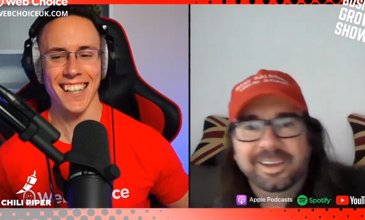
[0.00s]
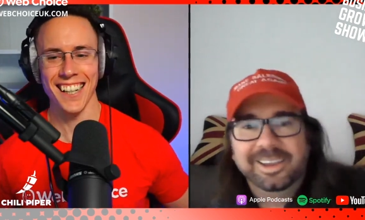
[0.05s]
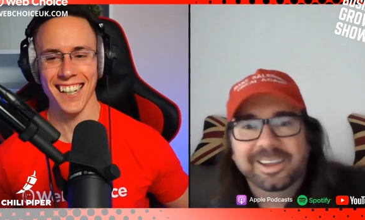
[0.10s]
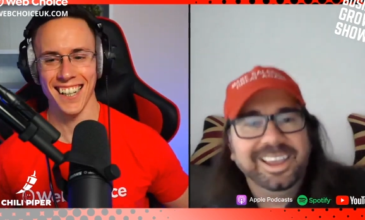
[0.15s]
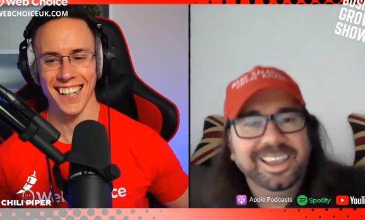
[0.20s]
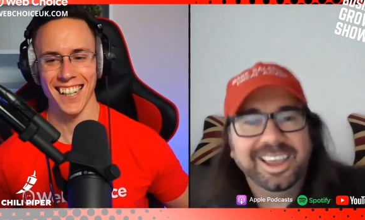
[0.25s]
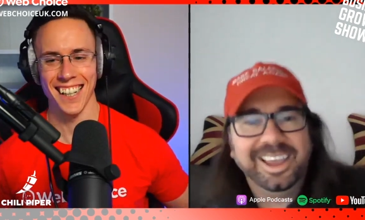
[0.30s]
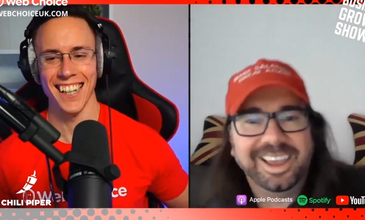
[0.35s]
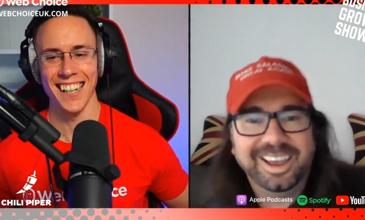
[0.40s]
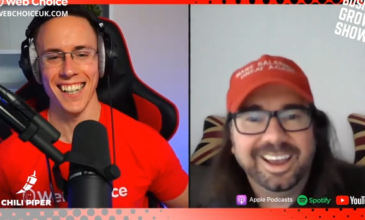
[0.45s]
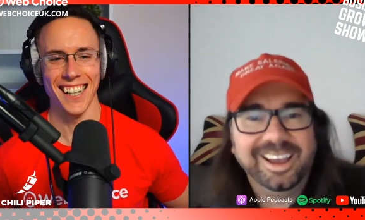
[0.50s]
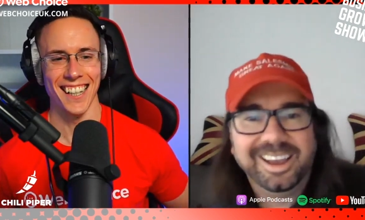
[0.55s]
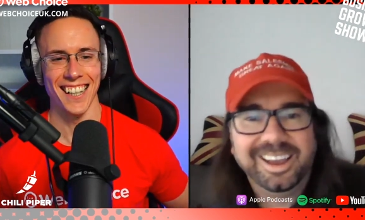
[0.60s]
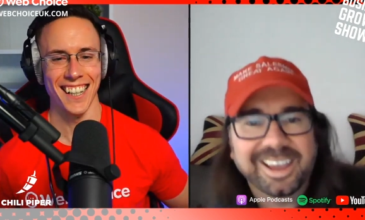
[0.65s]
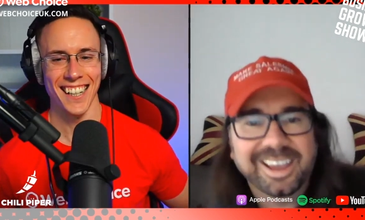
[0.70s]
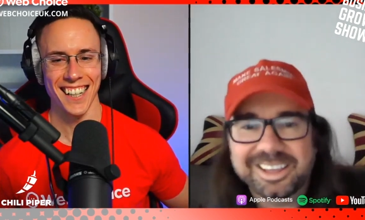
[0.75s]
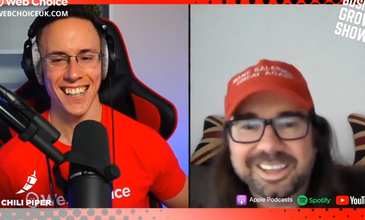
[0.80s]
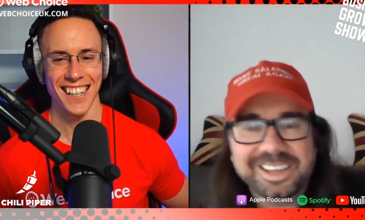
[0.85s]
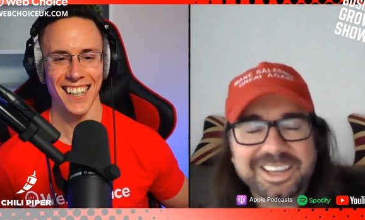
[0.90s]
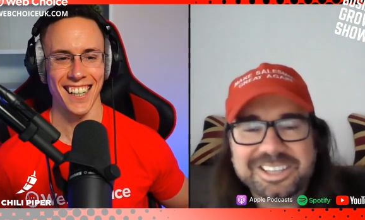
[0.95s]
Speaker 1: Yeah.
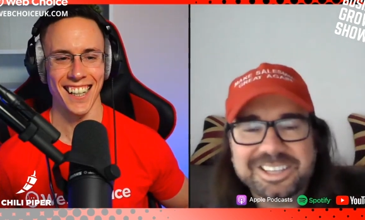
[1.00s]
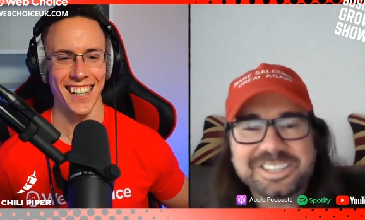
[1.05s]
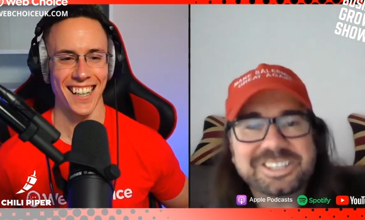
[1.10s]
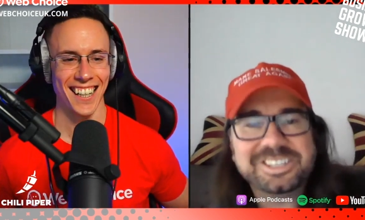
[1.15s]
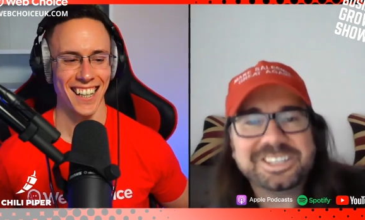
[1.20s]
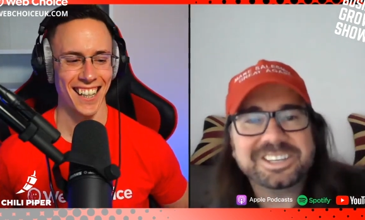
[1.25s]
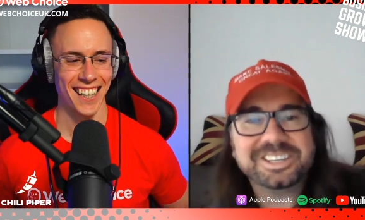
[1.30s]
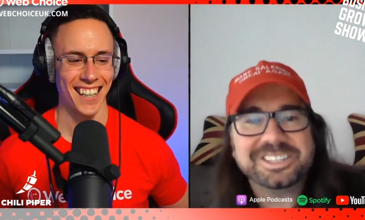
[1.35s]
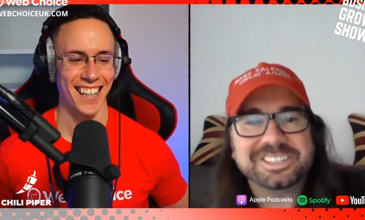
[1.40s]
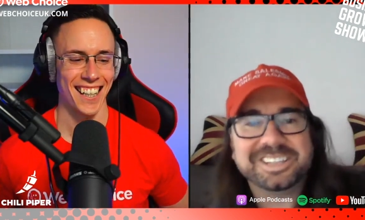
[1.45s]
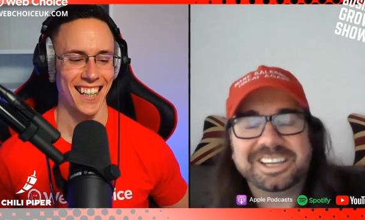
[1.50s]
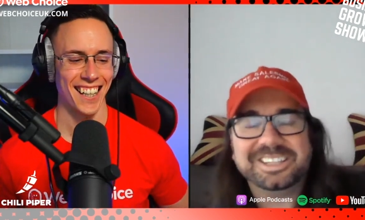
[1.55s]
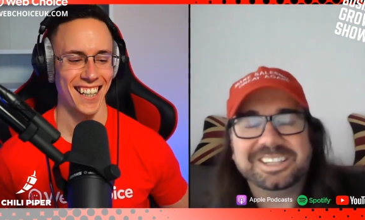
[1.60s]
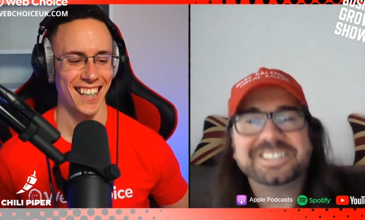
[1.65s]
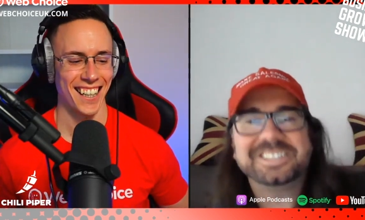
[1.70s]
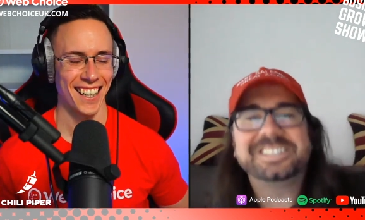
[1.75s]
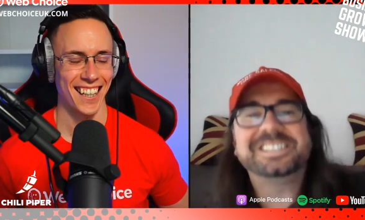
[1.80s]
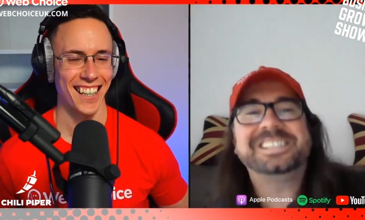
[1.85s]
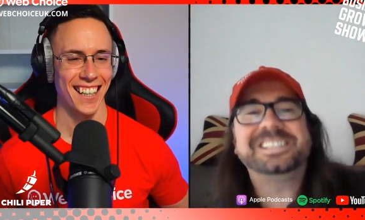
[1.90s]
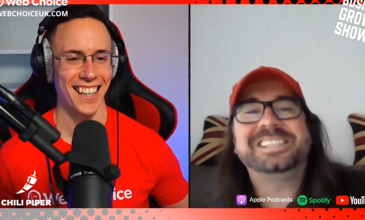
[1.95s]
it's just, it's
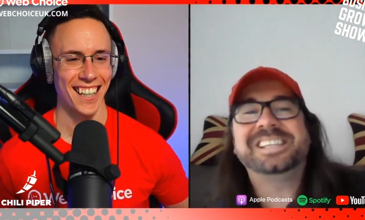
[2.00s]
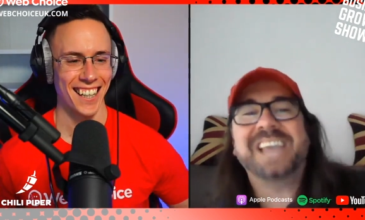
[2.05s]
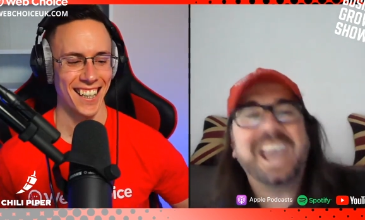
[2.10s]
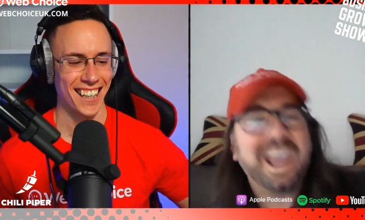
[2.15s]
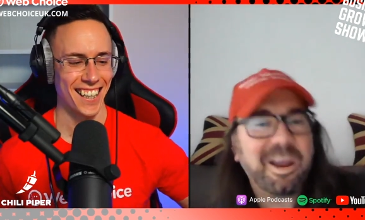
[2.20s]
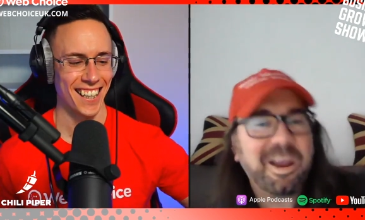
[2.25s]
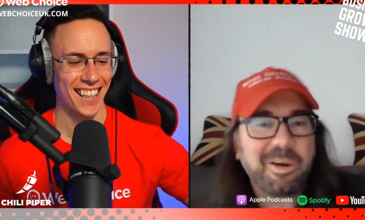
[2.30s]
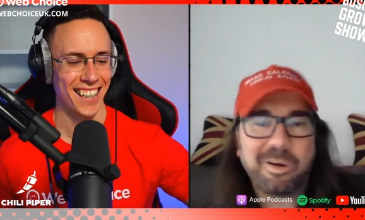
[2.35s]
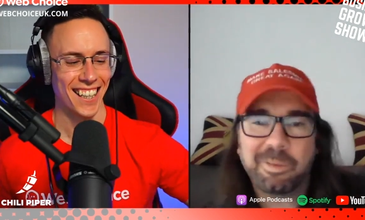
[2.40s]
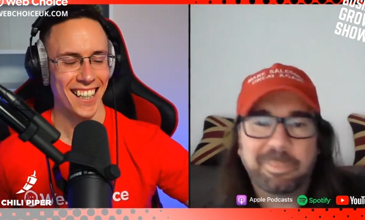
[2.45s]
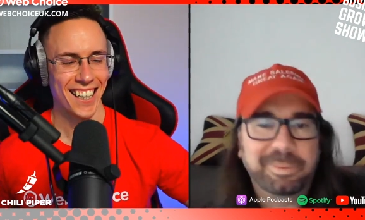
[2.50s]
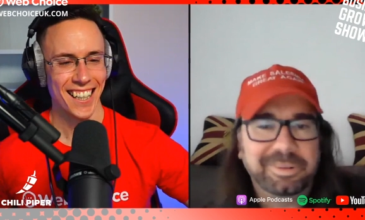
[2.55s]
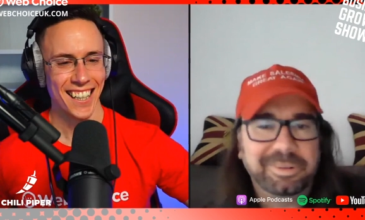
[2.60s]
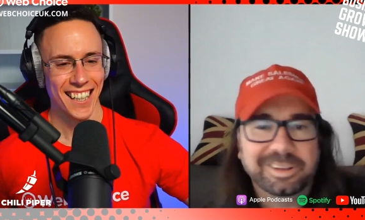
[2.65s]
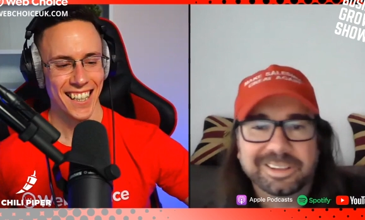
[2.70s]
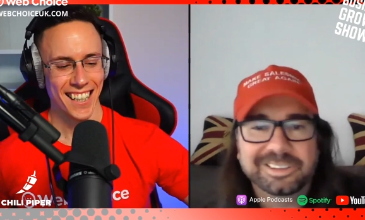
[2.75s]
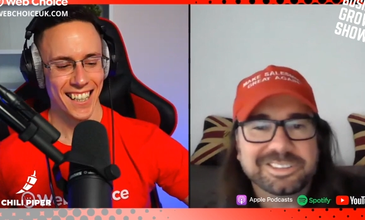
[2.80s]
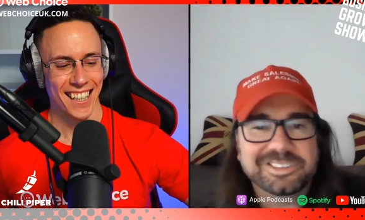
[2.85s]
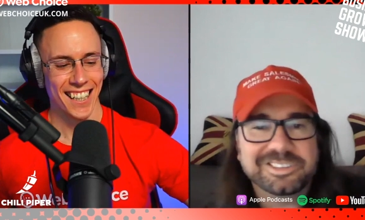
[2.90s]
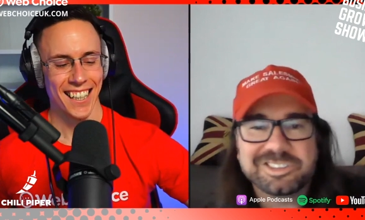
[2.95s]
terrible.
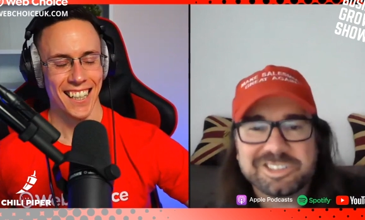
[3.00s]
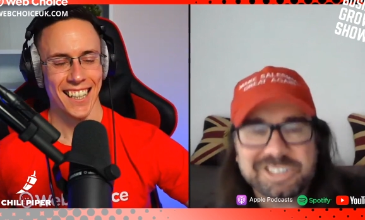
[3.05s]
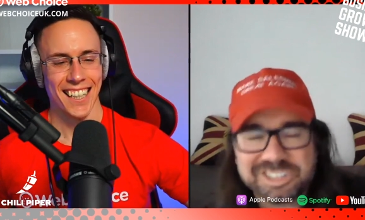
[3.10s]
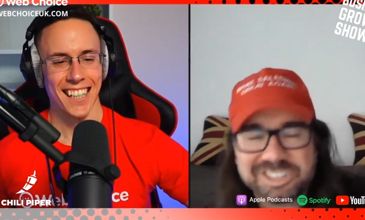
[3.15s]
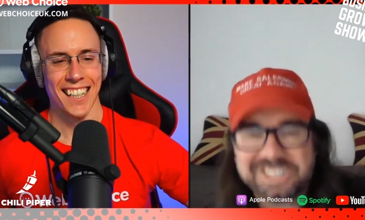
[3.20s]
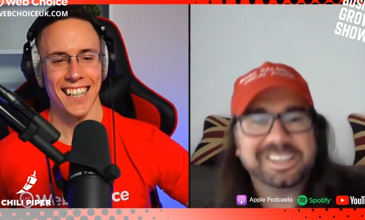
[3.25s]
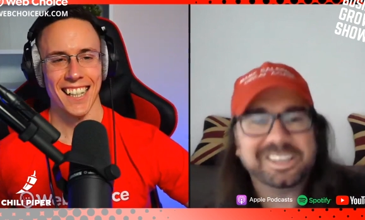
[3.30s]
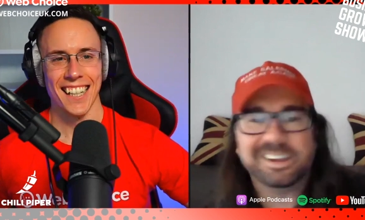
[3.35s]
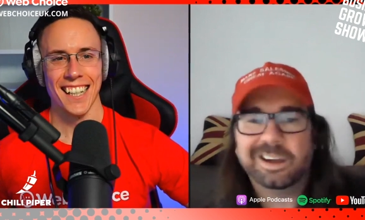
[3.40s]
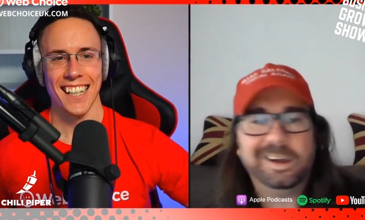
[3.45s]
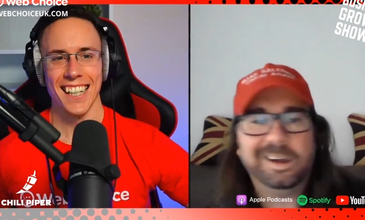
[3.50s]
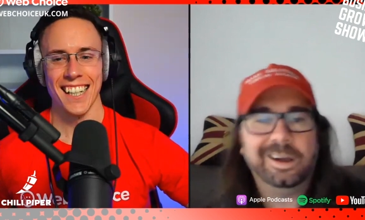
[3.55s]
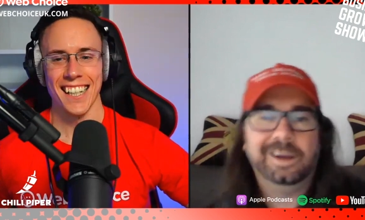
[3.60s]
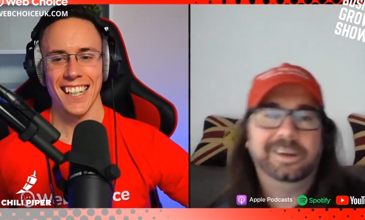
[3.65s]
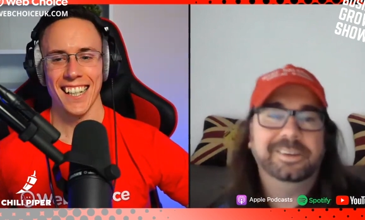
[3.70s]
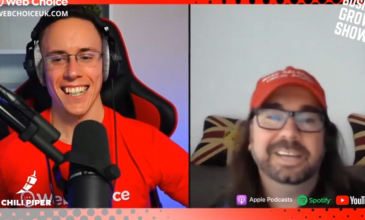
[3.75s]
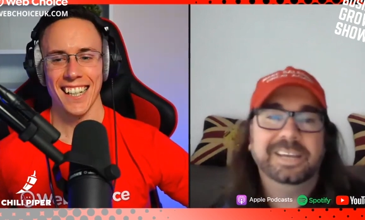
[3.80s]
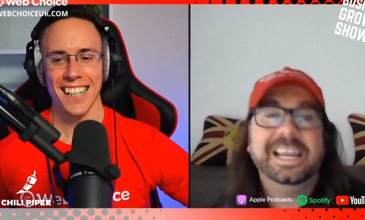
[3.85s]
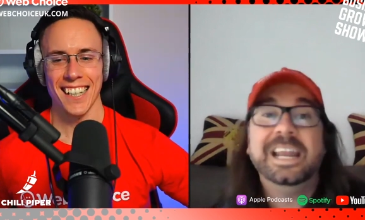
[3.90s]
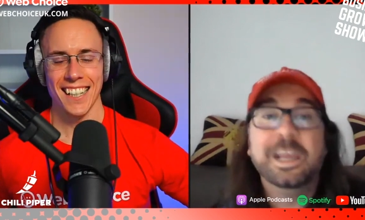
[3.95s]
It, oh,
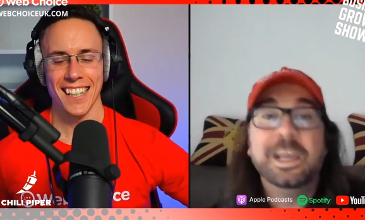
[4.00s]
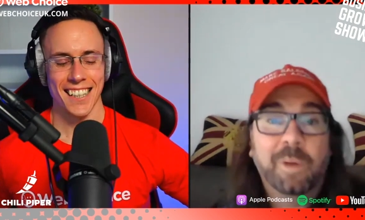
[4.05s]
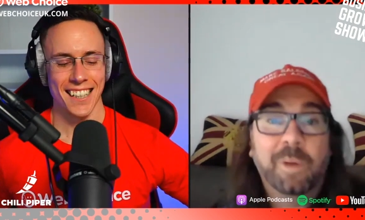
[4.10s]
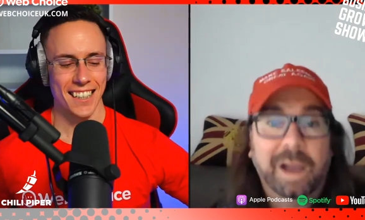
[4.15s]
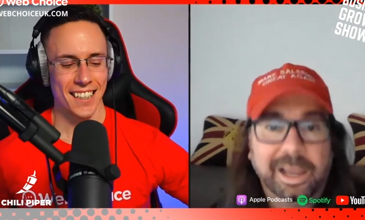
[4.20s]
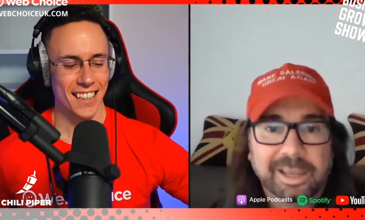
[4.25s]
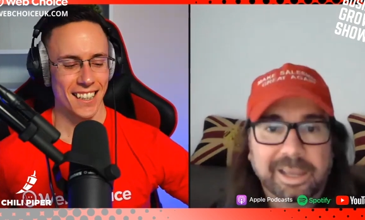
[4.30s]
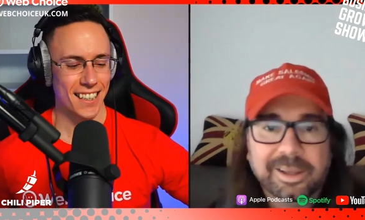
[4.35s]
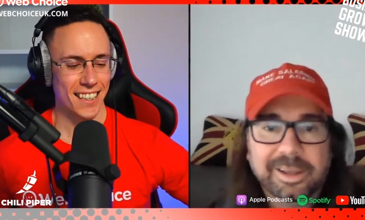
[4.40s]
anyway.